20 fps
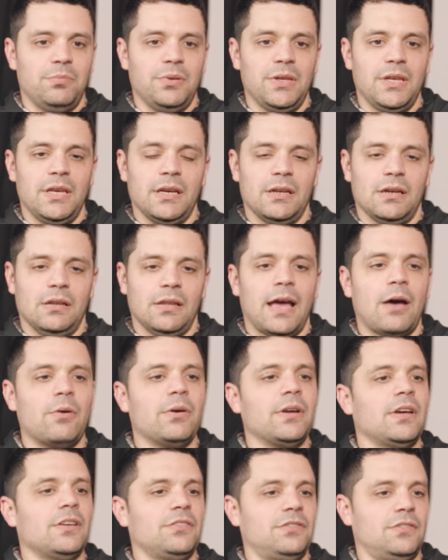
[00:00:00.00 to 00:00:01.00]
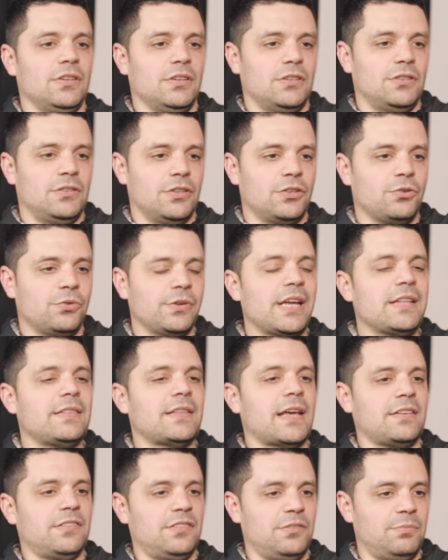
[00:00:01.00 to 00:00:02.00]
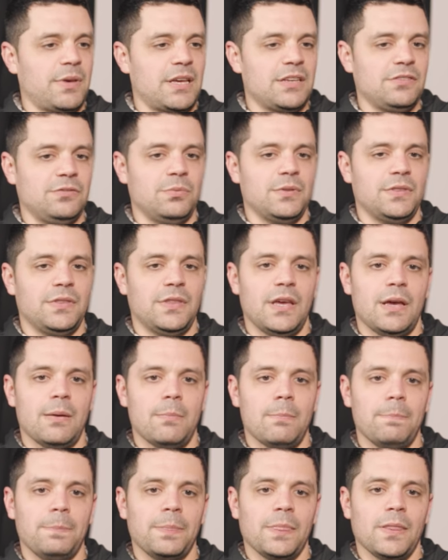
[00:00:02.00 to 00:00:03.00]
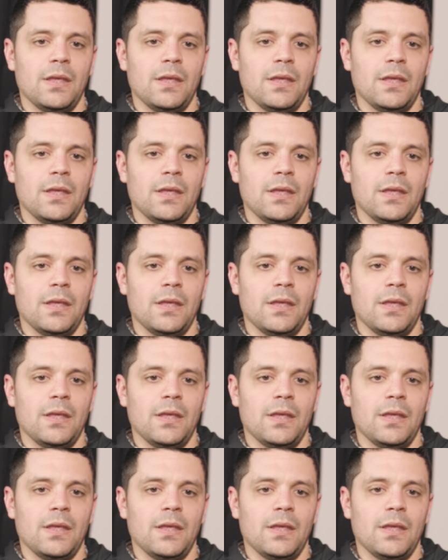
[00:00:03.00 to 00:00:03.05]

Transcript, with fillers: Ping and allowing us to, to create that space with them.